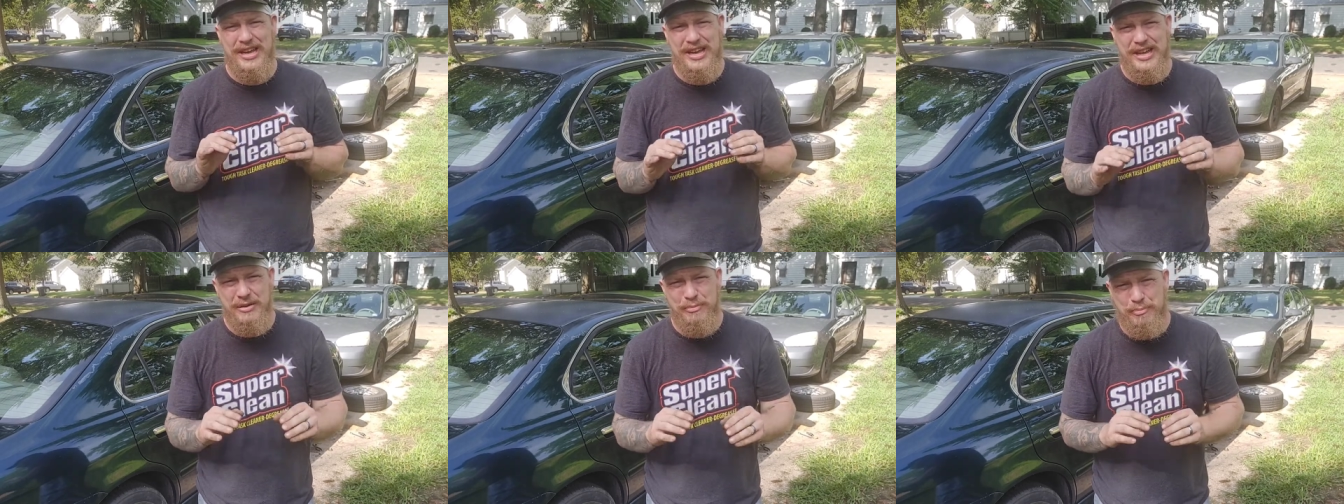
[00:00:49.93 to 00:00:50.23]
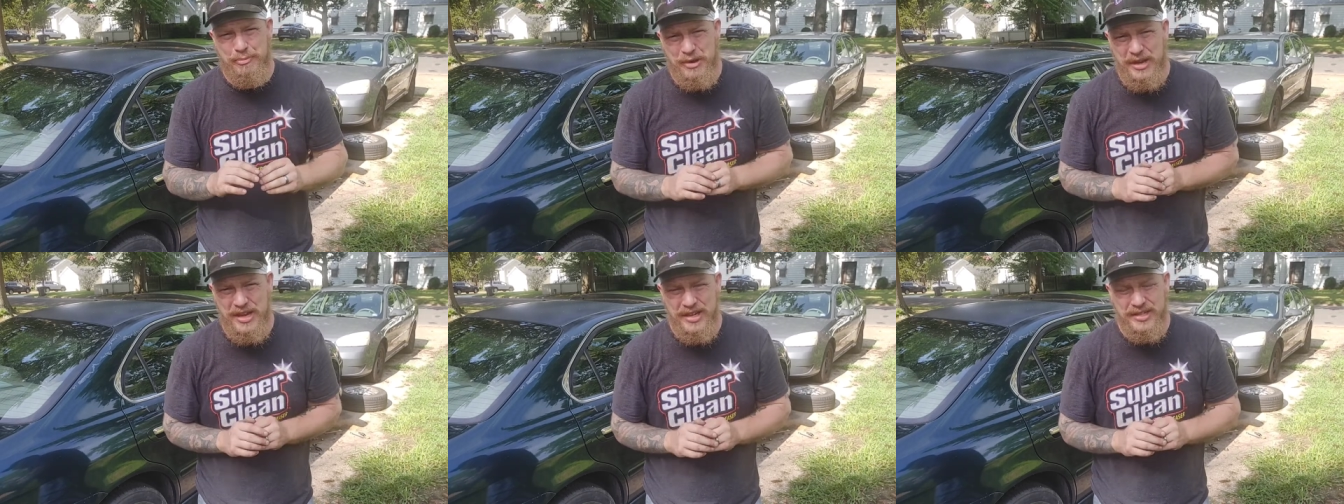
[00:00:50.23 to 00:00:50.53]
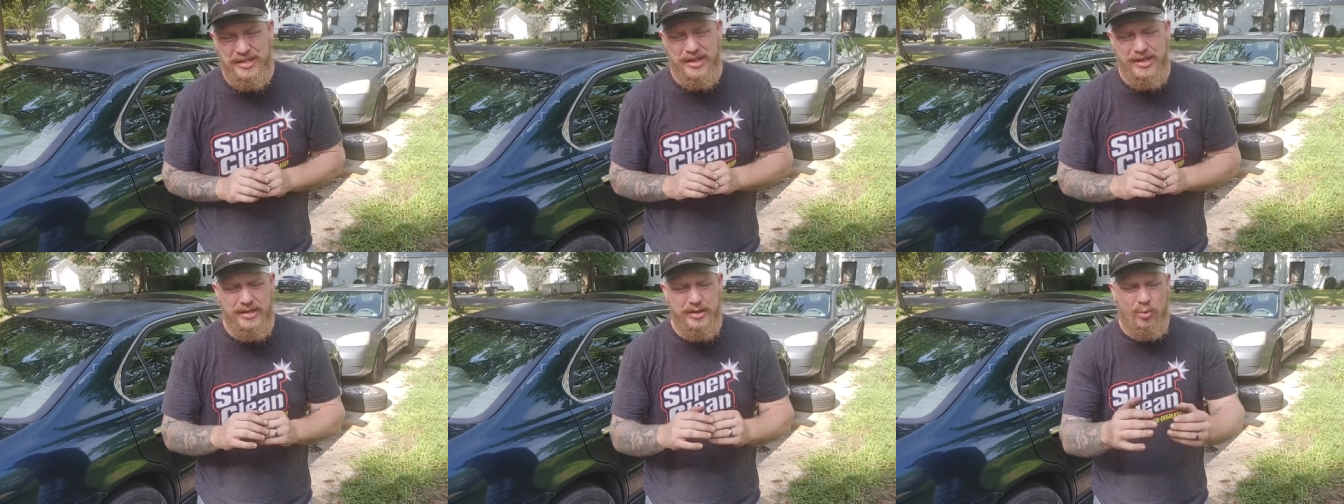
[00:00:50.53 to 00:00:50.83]
in
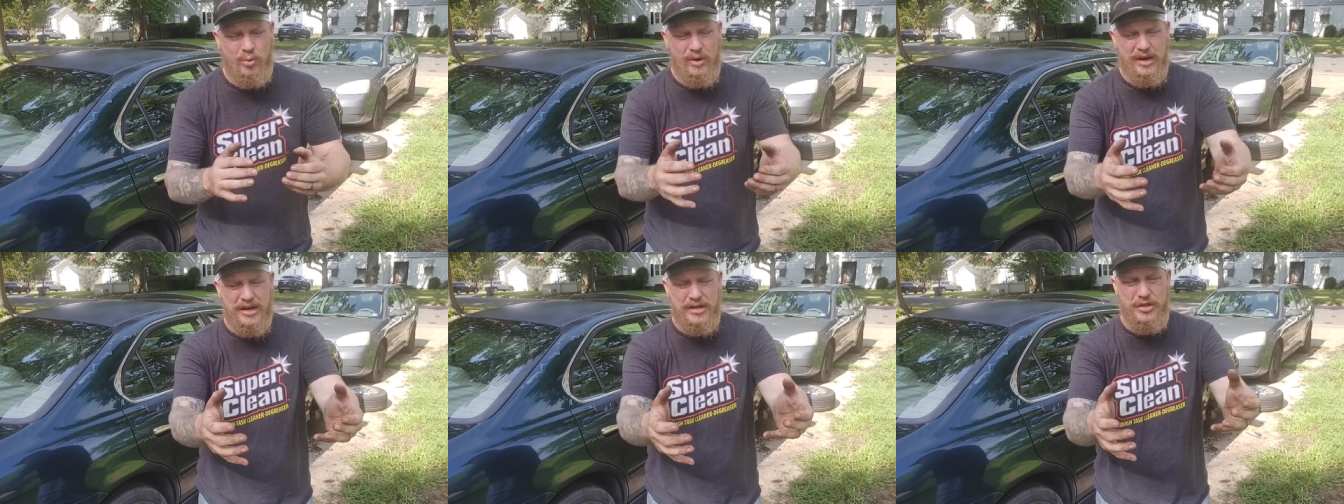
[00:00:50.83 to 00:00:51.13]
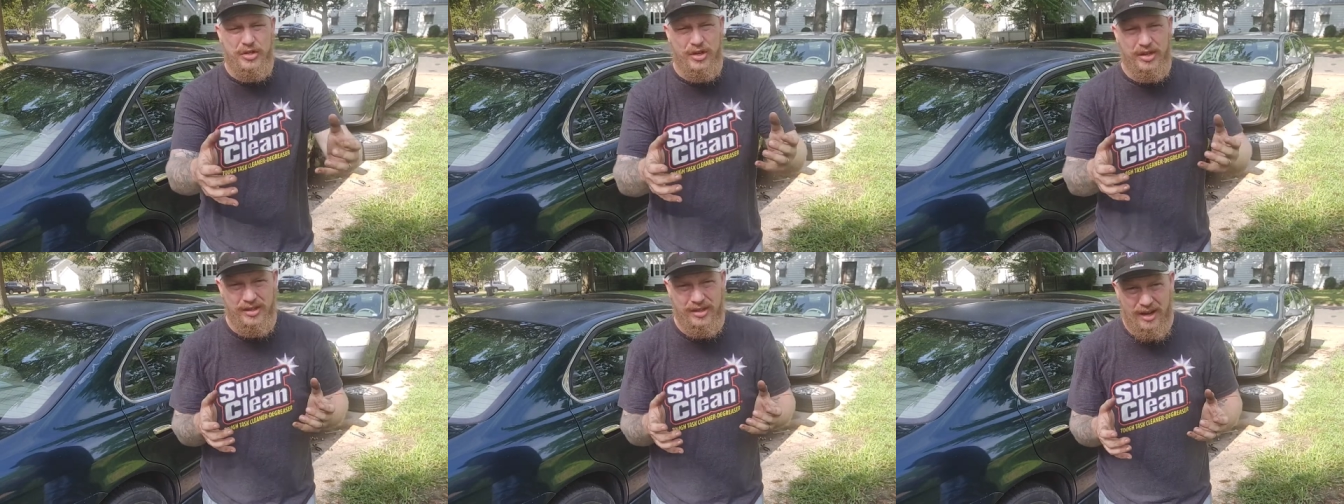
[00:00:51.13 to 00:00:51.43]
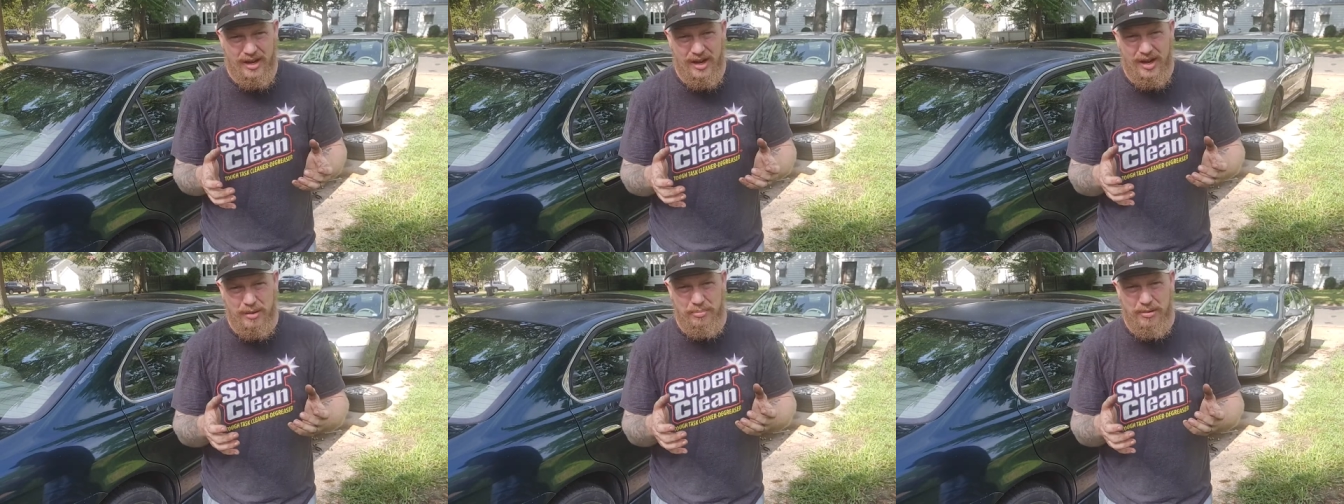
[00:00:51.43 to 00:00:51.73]
pieces when I took the
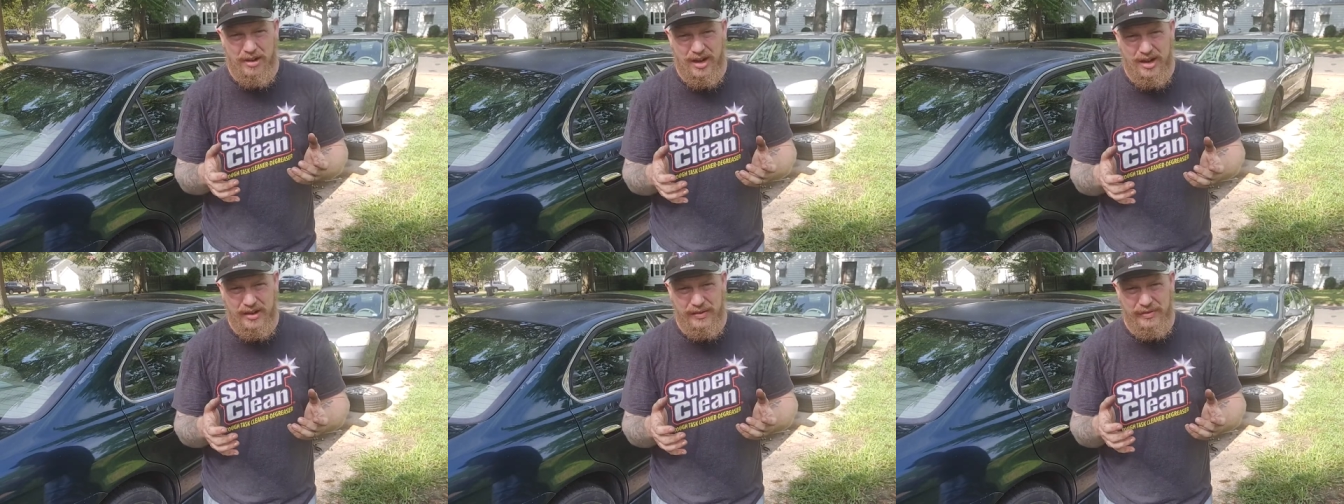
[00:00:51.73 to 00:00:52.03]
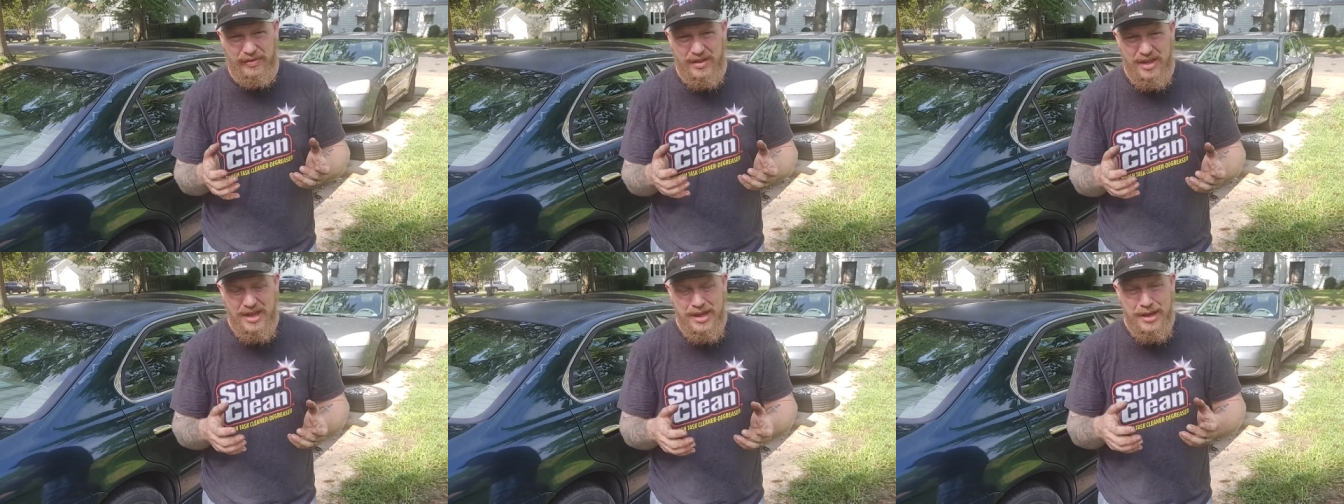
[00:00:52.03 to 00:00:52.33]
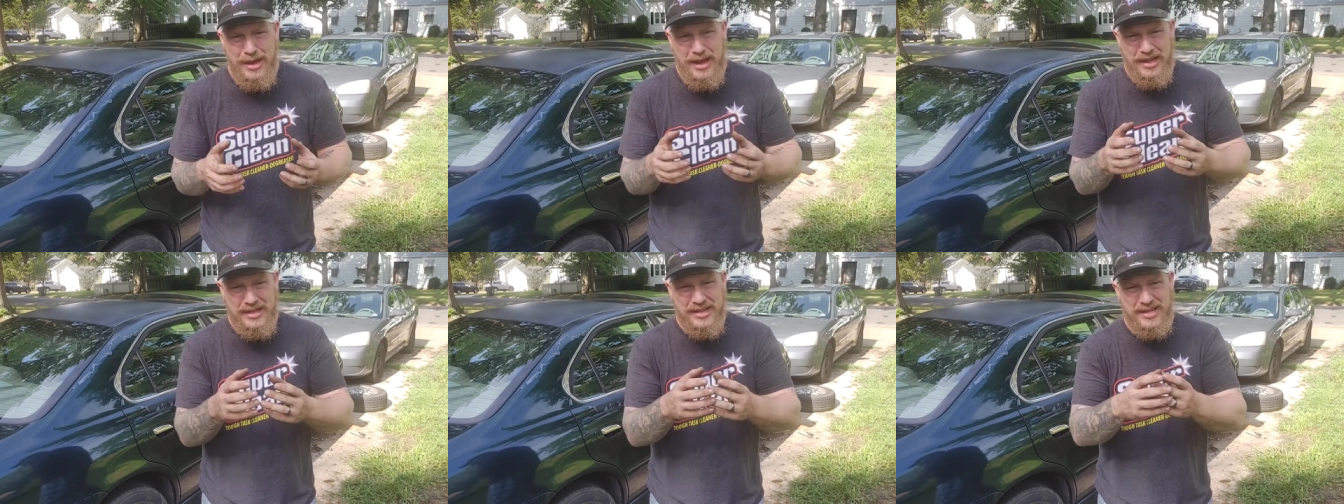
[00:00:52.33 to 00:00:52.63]
hub off
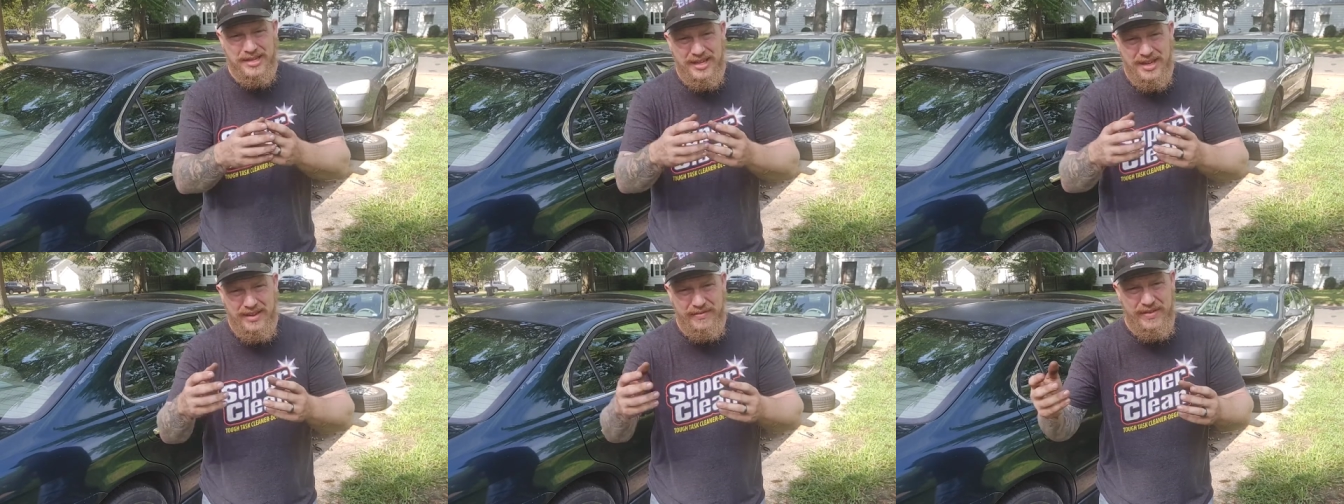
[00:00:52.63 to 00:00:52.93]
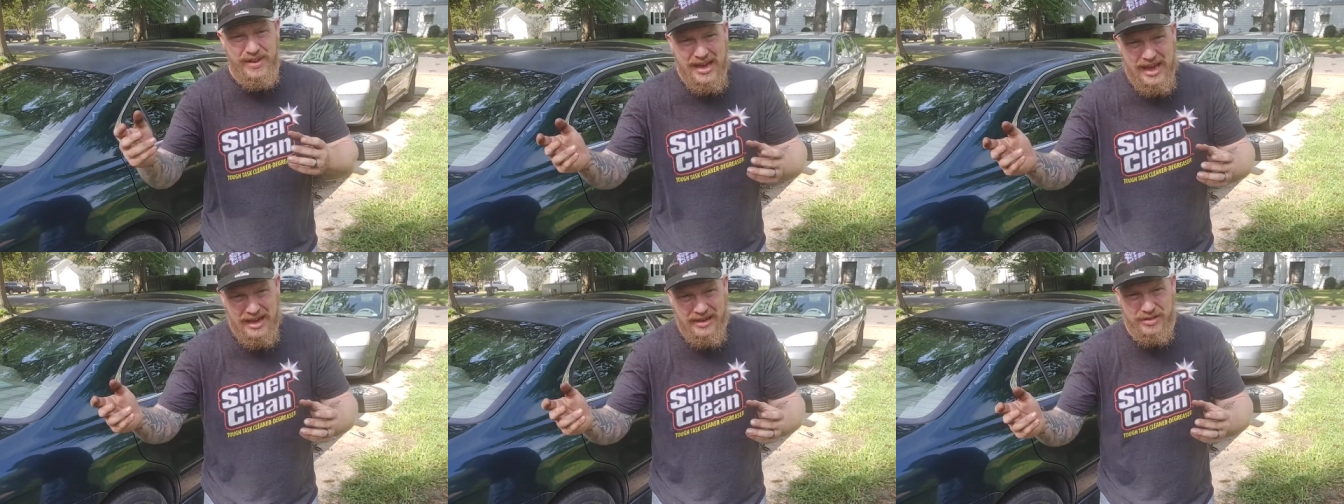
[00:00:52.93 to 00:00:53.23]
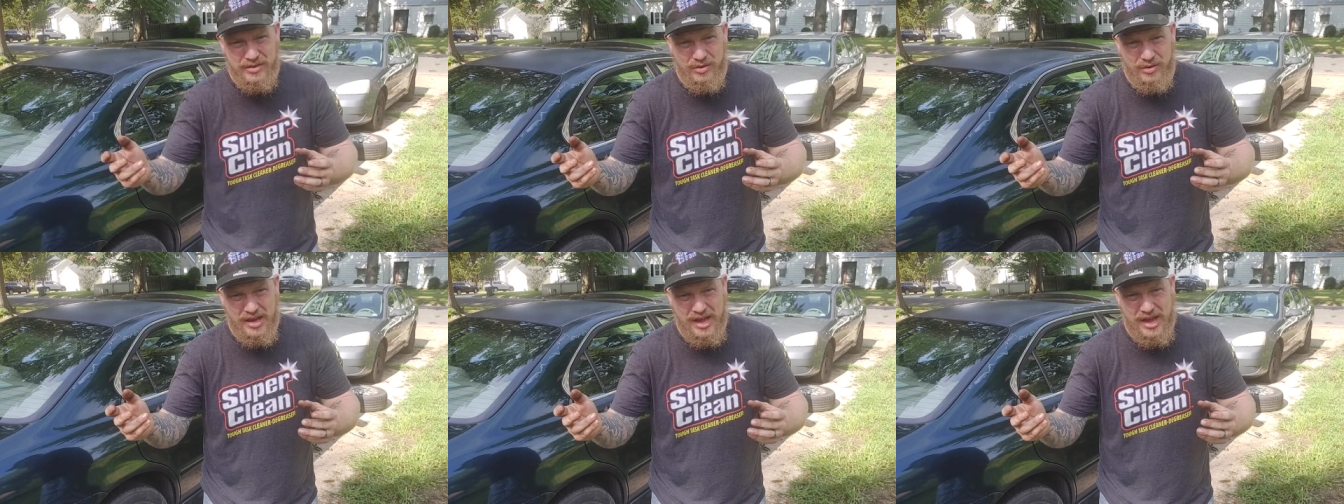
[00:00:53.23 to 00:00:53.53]
and the CV
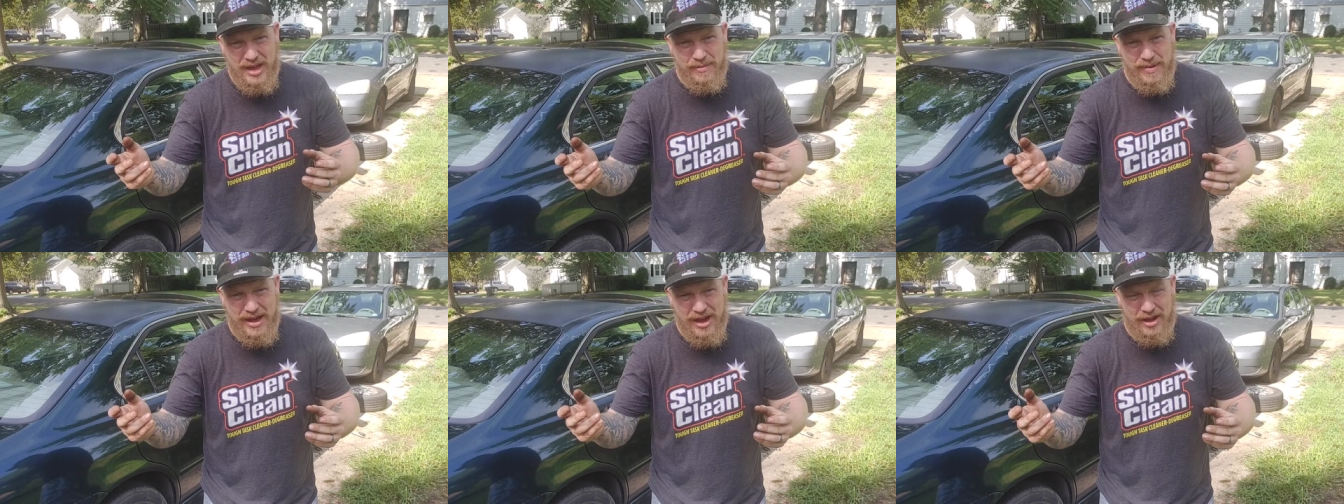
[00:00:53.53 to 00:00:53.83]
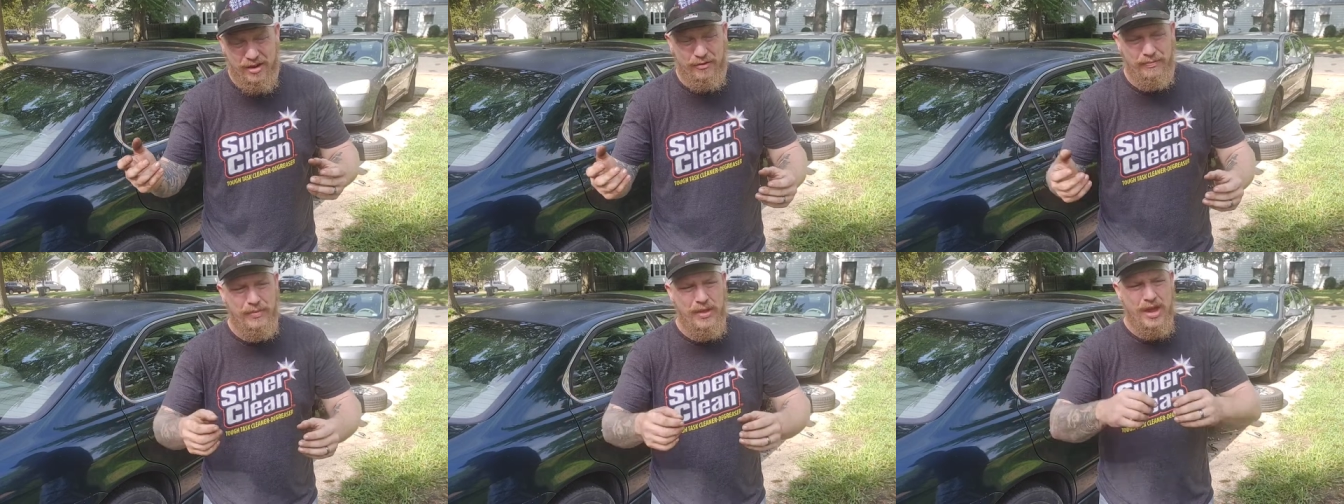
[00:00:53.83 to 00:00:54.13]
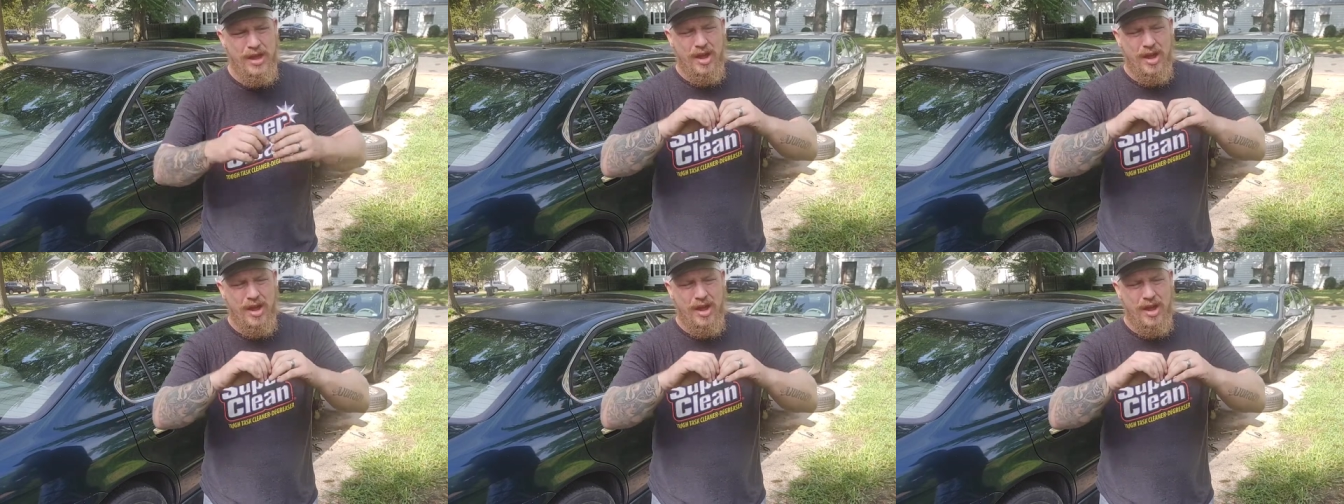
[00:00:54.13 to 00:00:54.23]
axle came out.